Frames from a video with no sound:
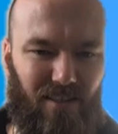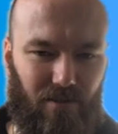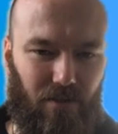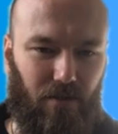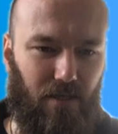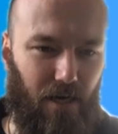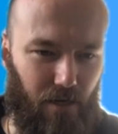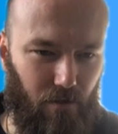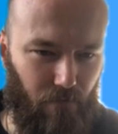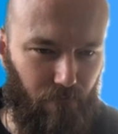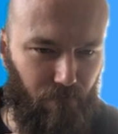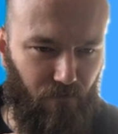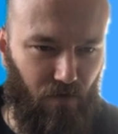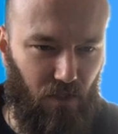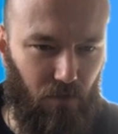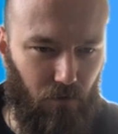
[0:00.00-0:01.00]
and detect the
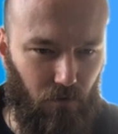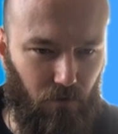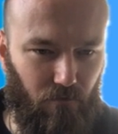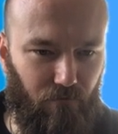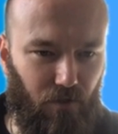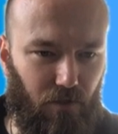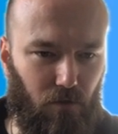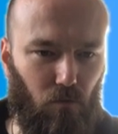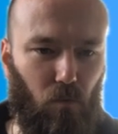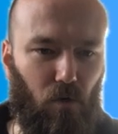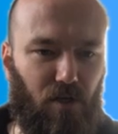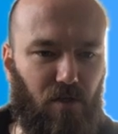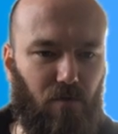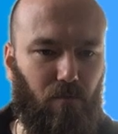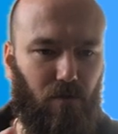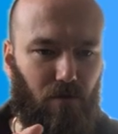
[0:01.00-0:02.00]
faint, faintest
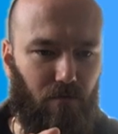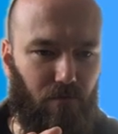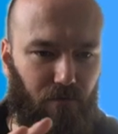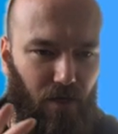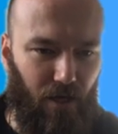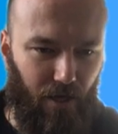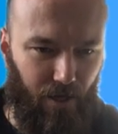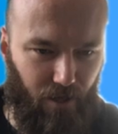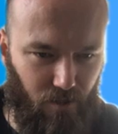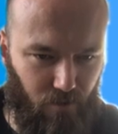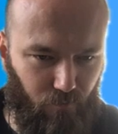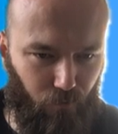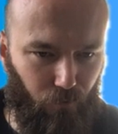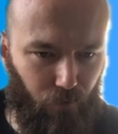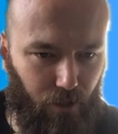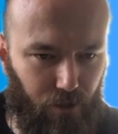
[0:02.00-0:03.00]
wisps of
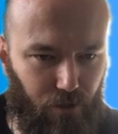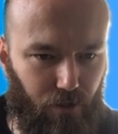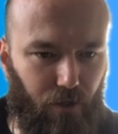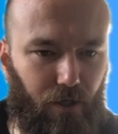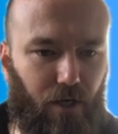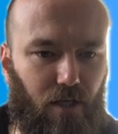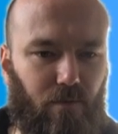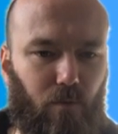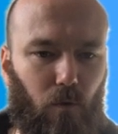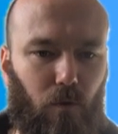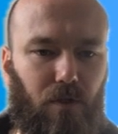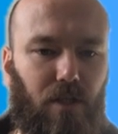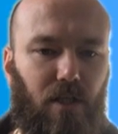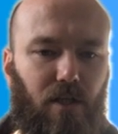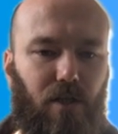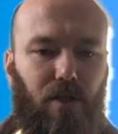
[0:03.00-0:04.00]
exploration and
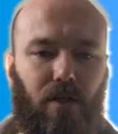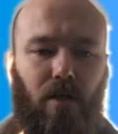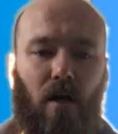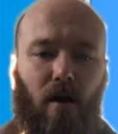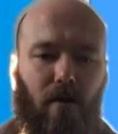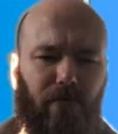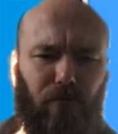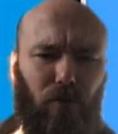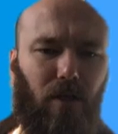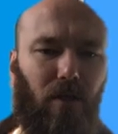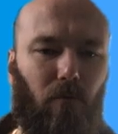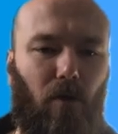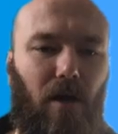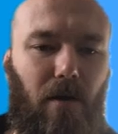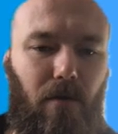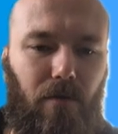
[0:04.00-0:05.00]
exploitation, fully
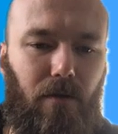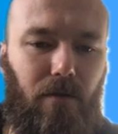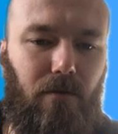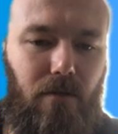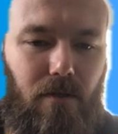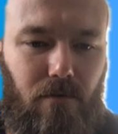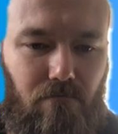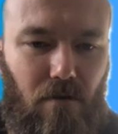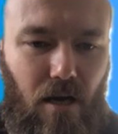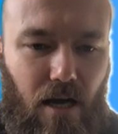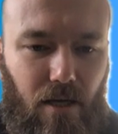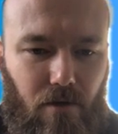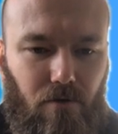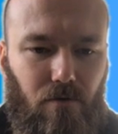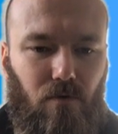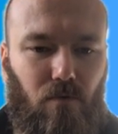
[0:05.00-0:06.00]
aware that the
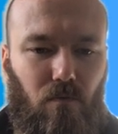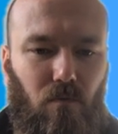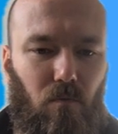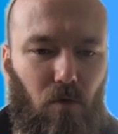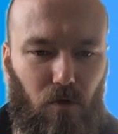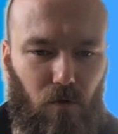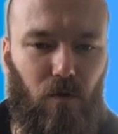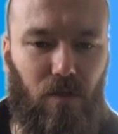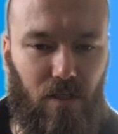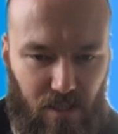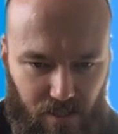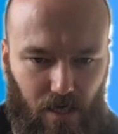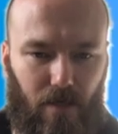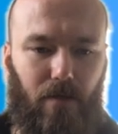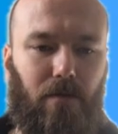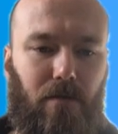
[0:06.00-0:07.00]
hackers were doing
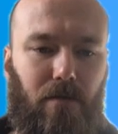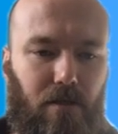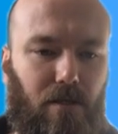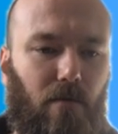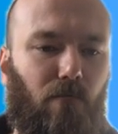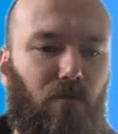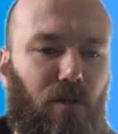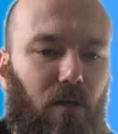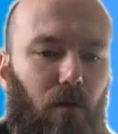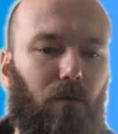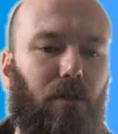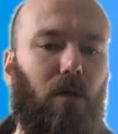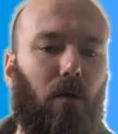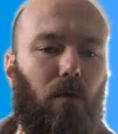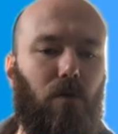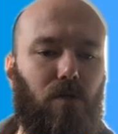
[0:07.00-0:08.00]
exactly the same thing on
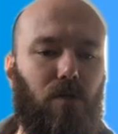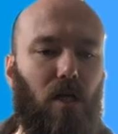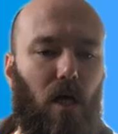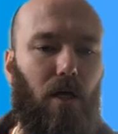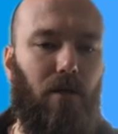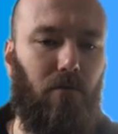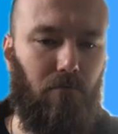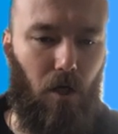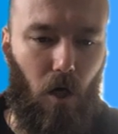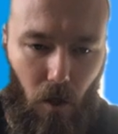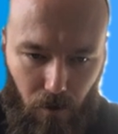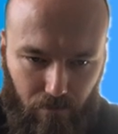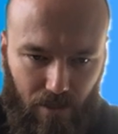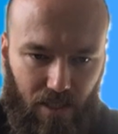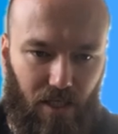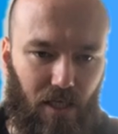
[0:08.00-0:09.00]
the other side,
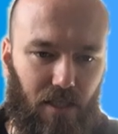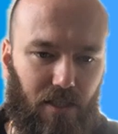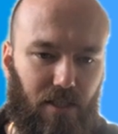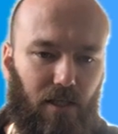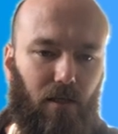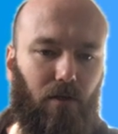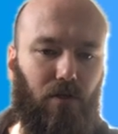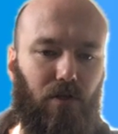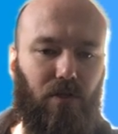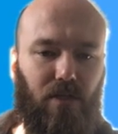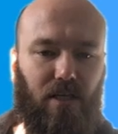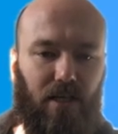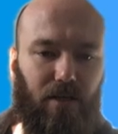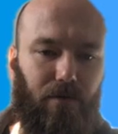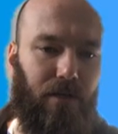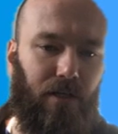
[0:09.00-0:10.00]
automating intelligence
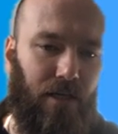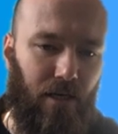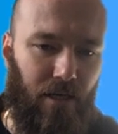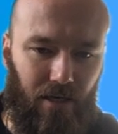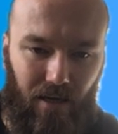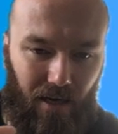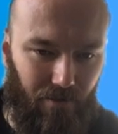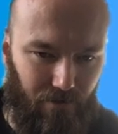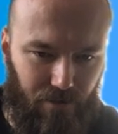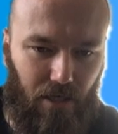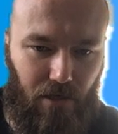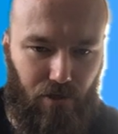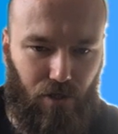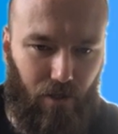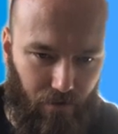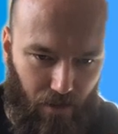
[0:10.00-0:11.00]
gathering and
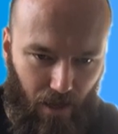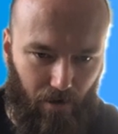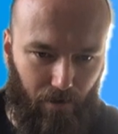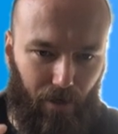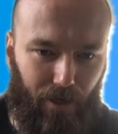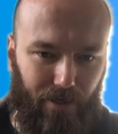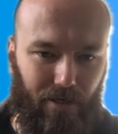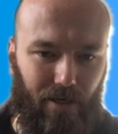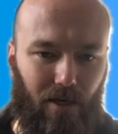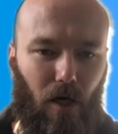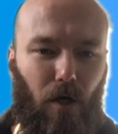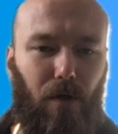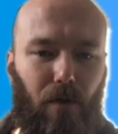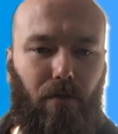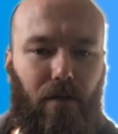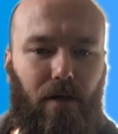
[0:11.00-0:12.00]
teaching that lightning
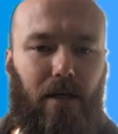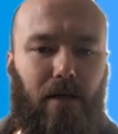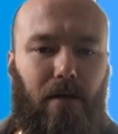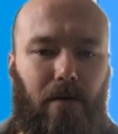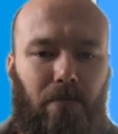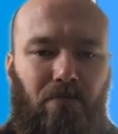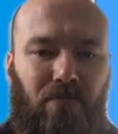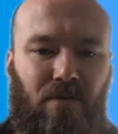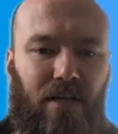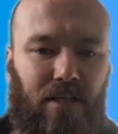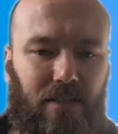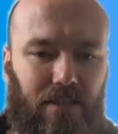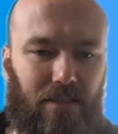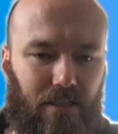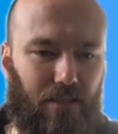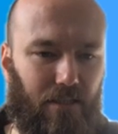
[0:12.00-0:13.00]
how to think
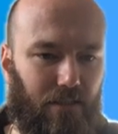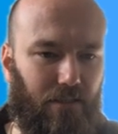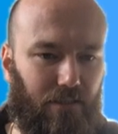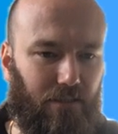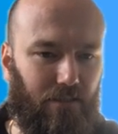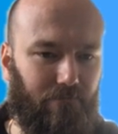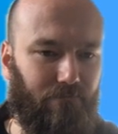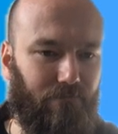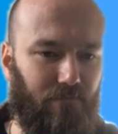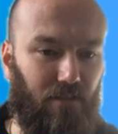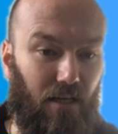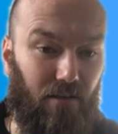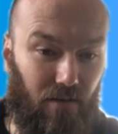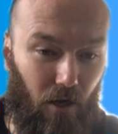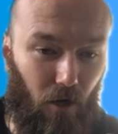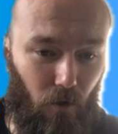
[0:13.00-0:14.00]
um,
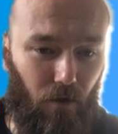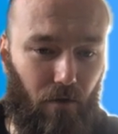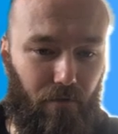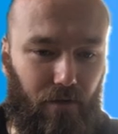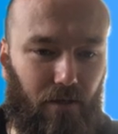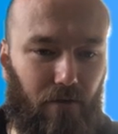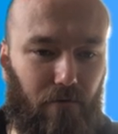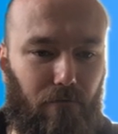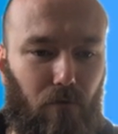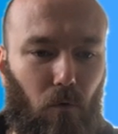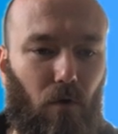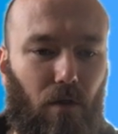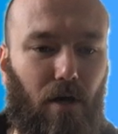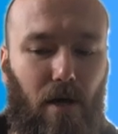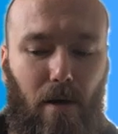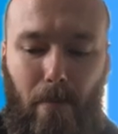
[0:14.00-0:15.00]
and how to think
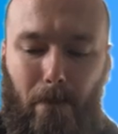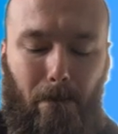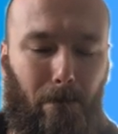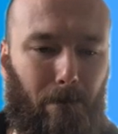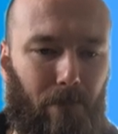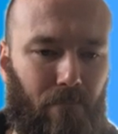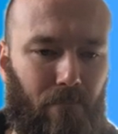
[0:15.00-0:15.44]
for them.